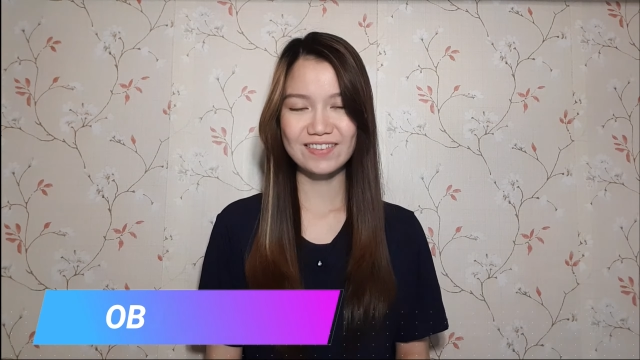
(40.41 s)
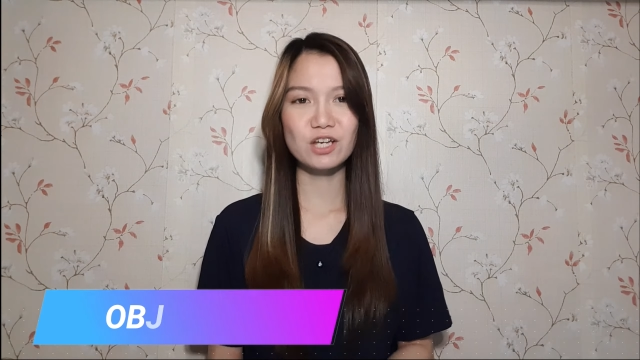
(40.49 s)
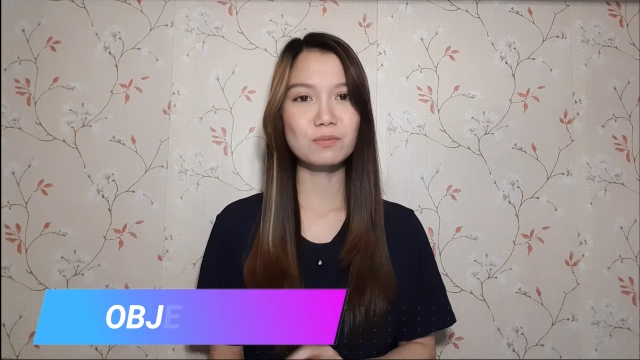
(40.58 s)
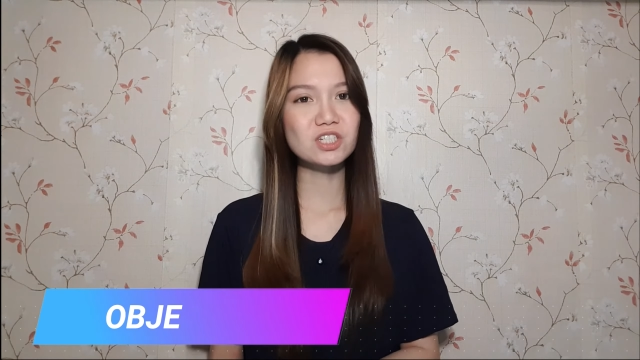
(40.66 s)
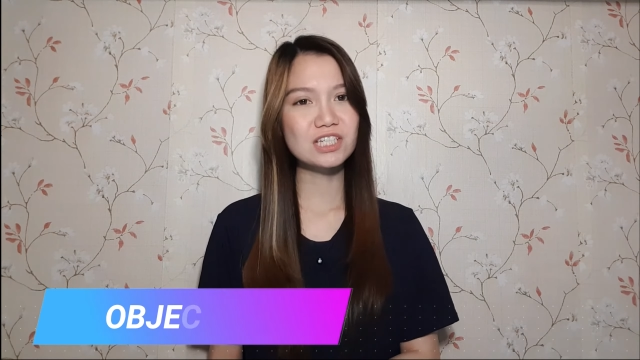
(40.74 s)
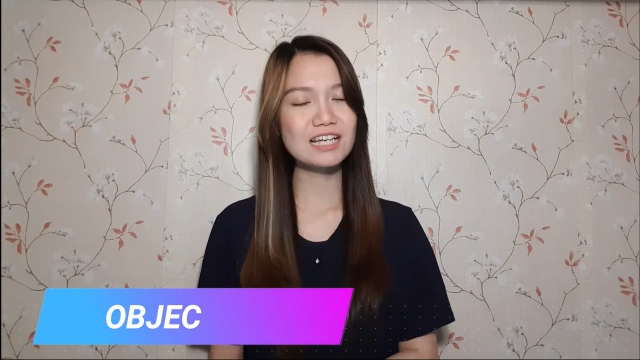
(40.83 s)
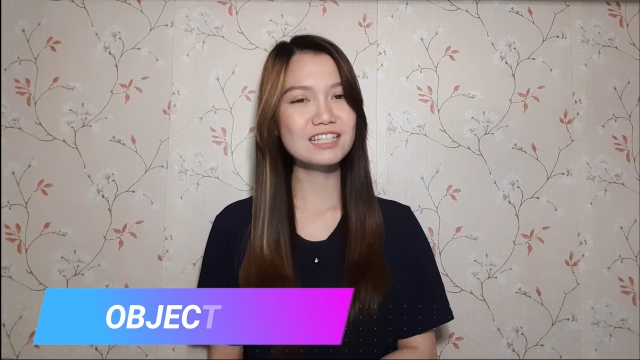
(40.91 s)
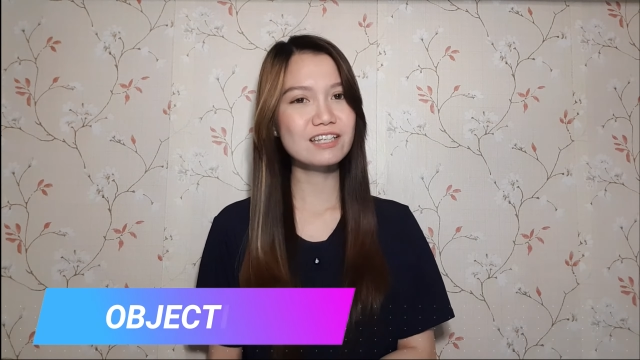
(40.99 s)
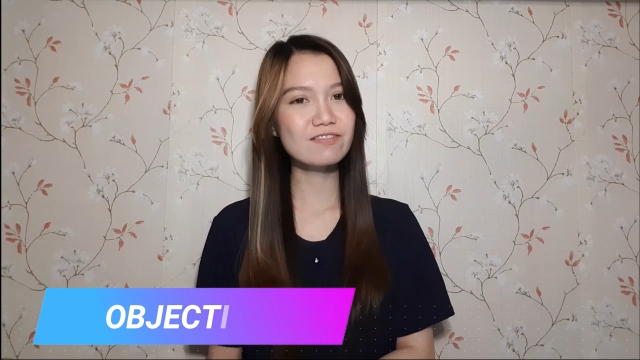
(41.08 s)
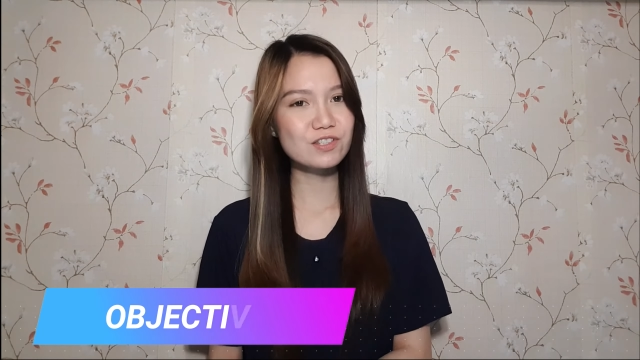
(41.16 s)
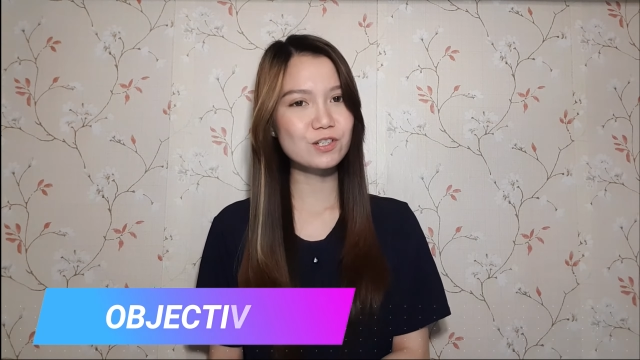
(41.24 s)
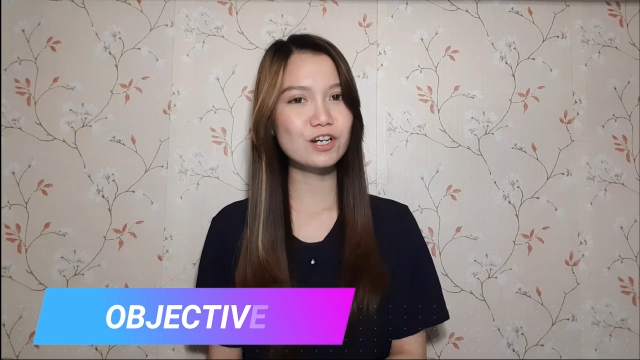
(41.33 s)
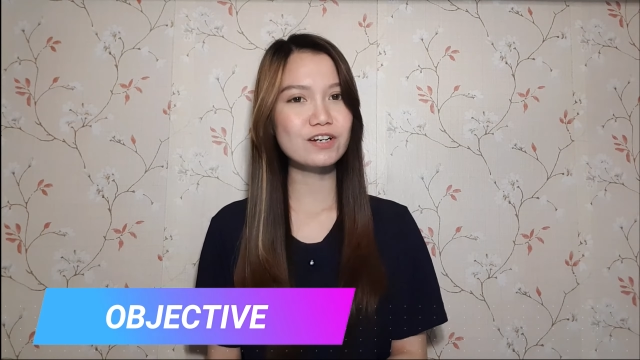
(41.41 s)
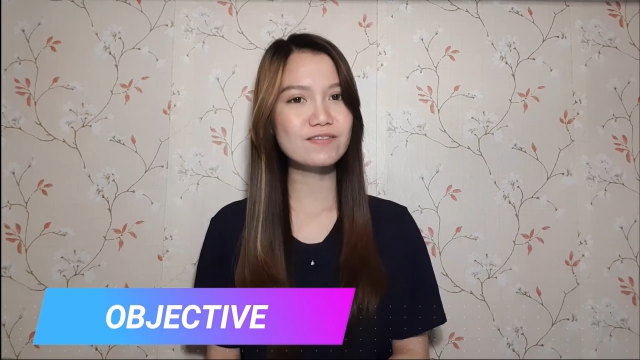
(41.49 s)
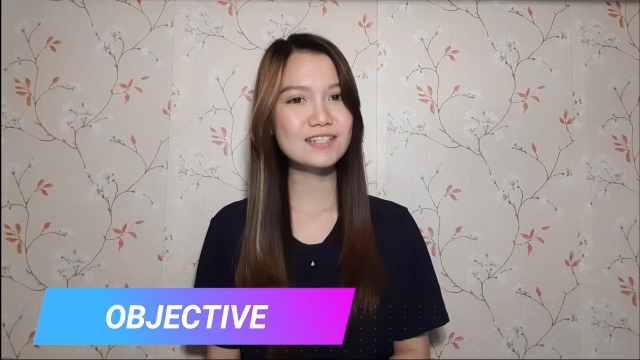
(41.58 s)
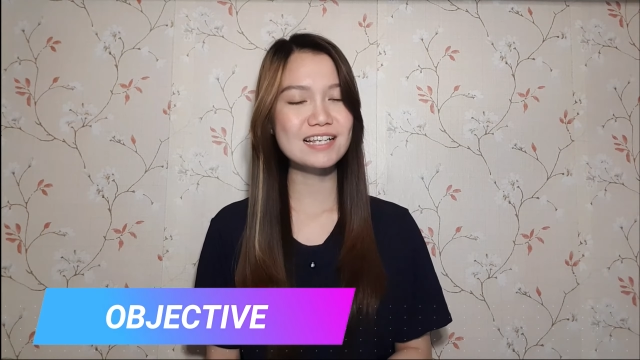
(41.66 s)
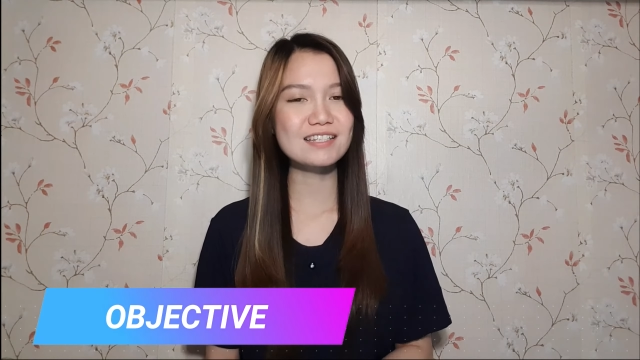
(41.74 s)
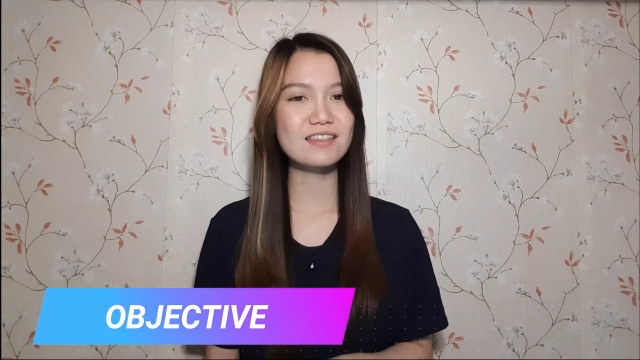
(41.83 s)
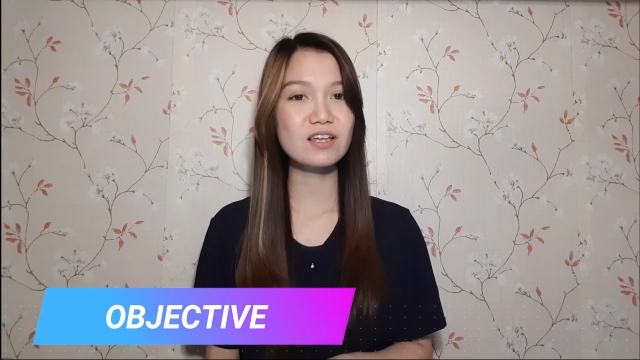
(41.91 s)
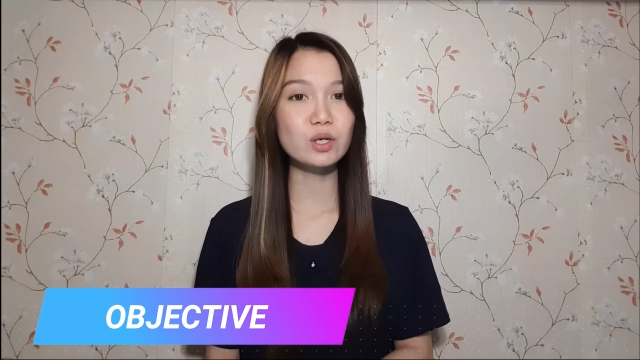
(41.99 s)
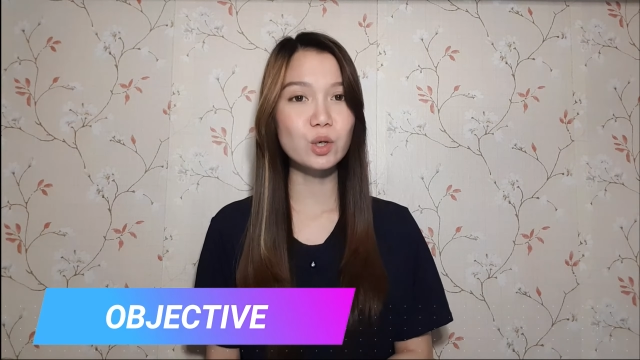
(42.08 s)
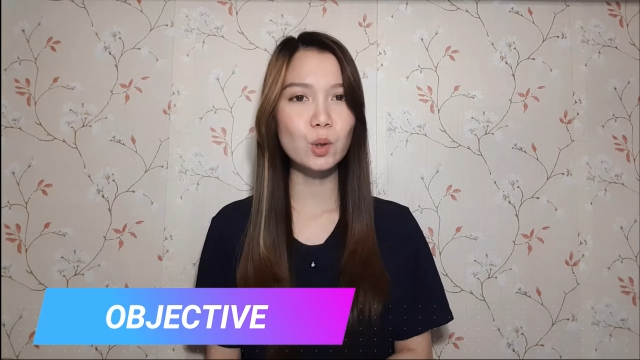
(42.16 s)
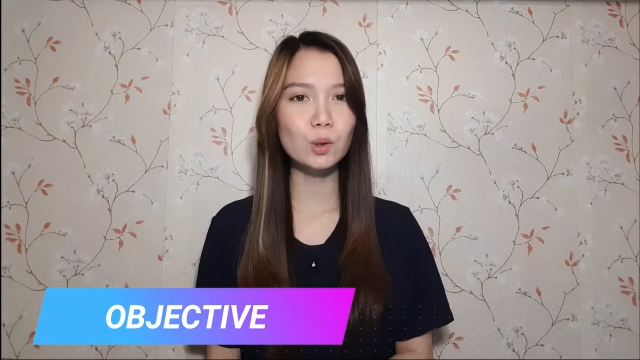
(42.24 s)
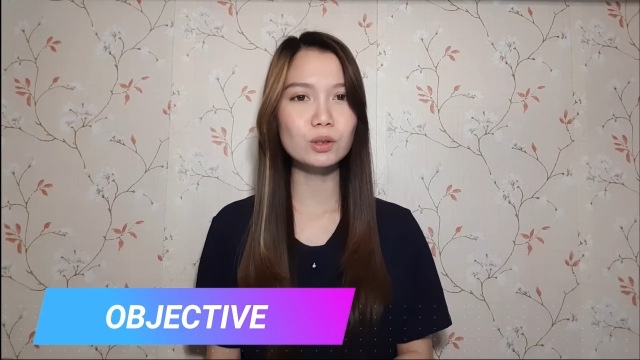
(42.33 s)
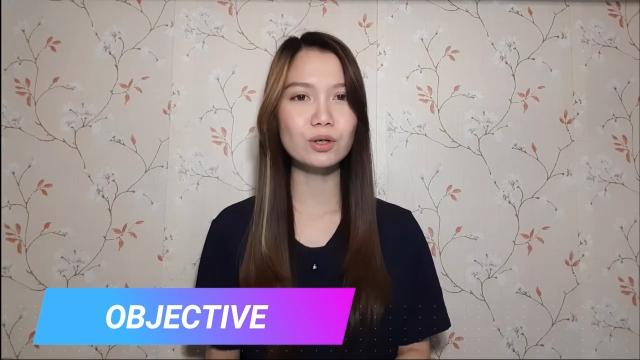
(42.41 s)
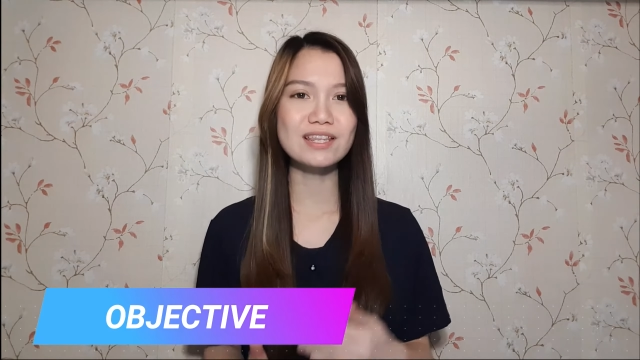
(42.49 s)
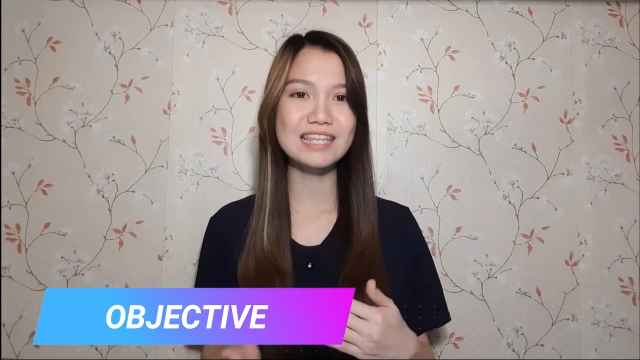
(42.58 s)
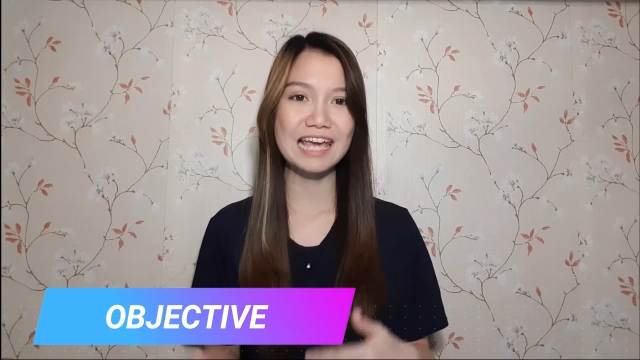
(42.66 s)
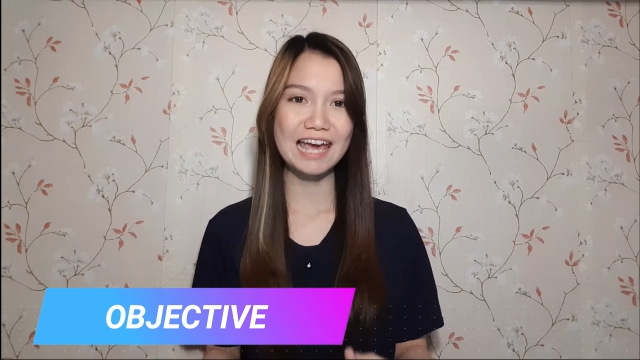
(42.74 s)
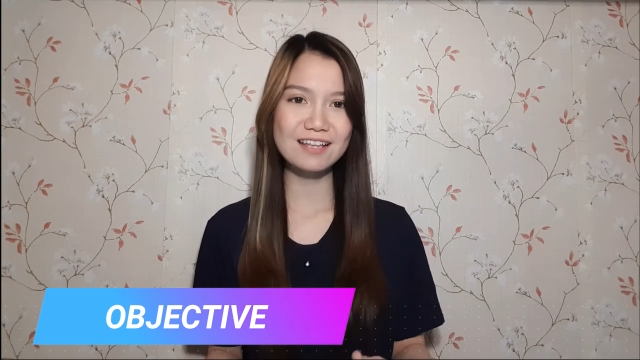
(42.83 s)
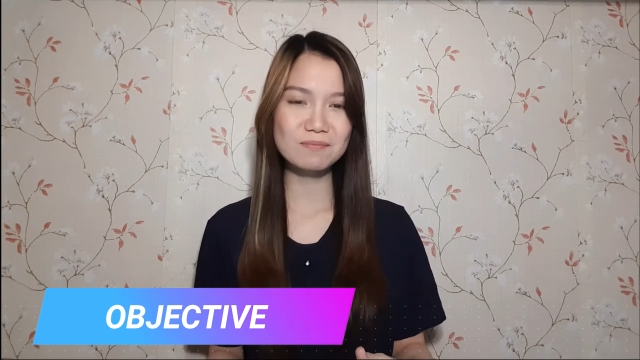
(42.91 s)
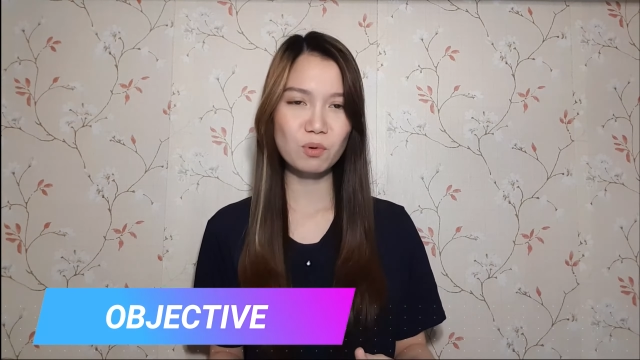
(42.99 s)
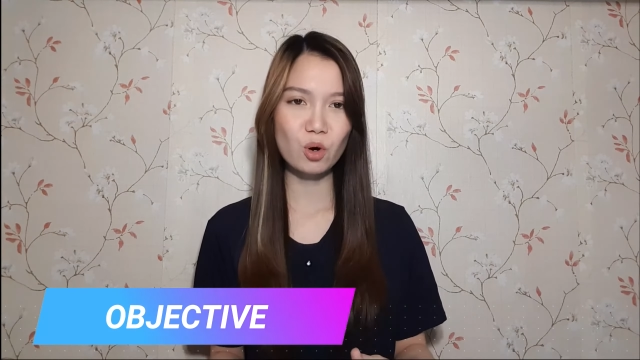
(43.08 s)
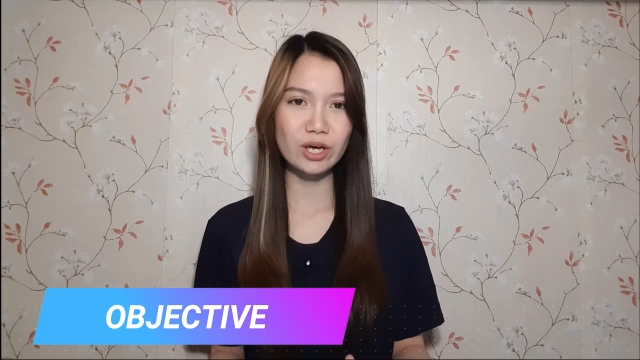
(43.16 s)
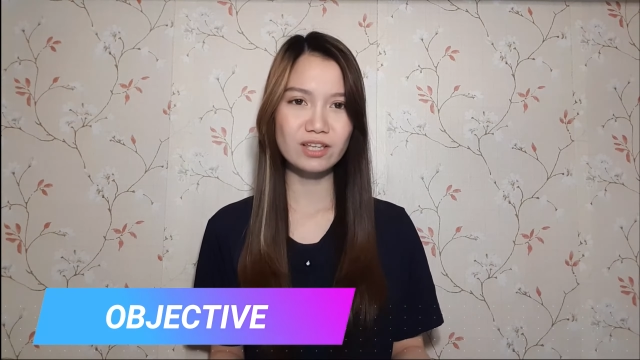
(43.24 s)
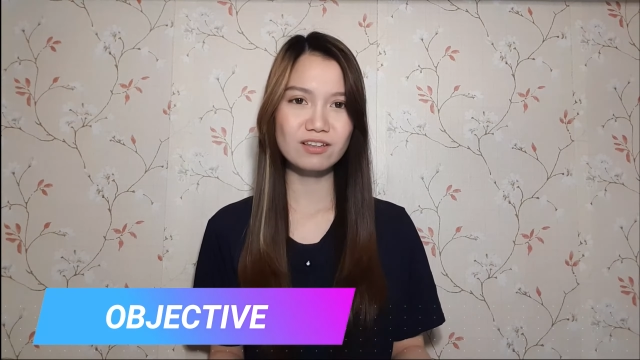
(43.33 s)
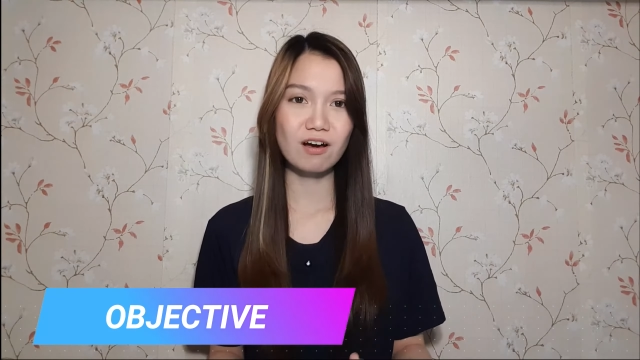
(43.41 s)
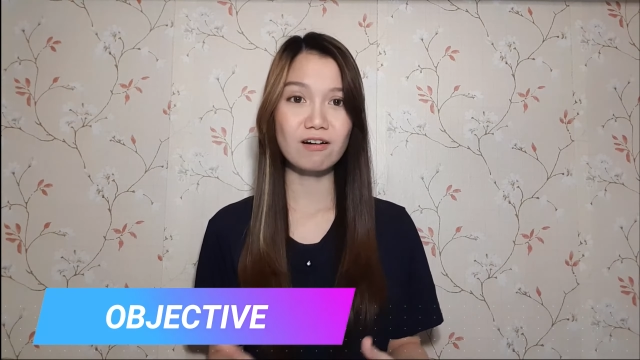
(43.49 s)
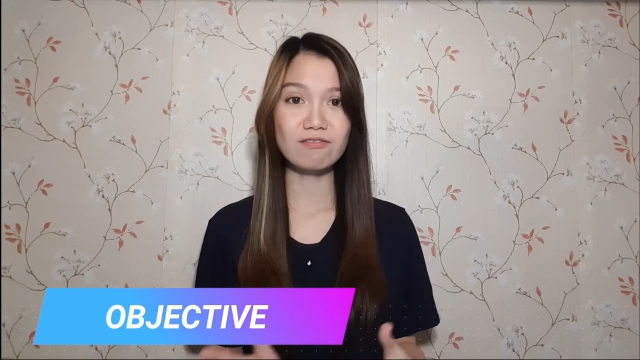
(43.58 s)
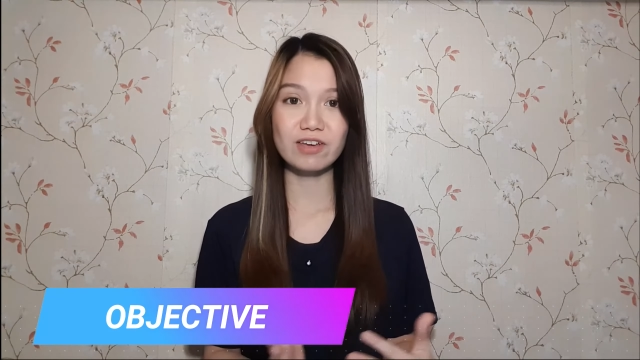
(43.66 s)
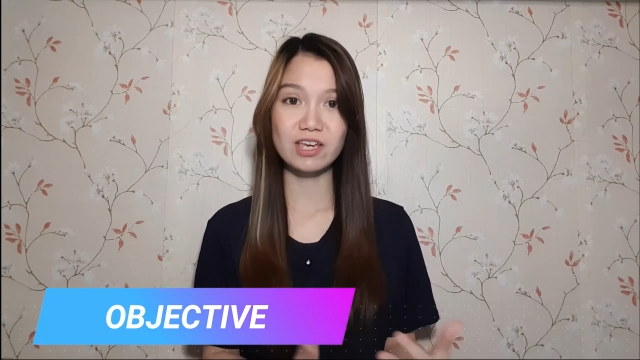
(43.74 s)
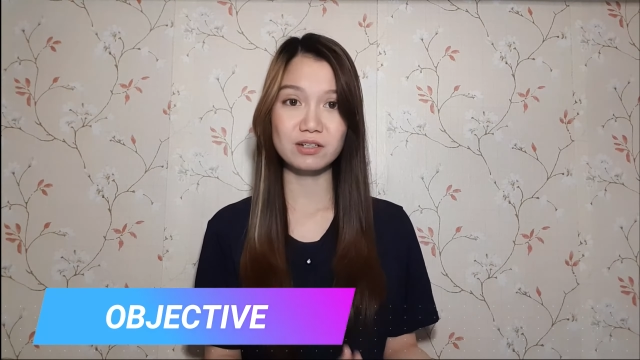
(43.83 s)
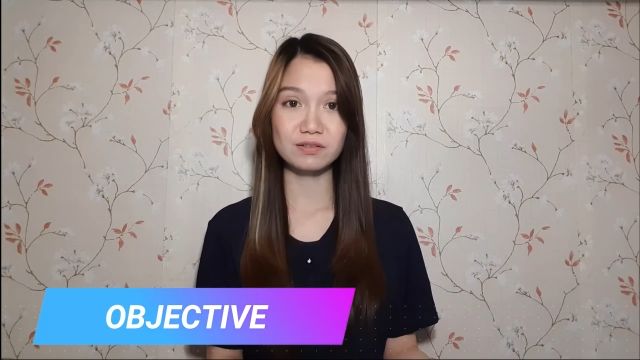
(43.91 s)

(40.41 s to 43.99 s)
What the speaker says: The objective serves as the goal or the endpoint of a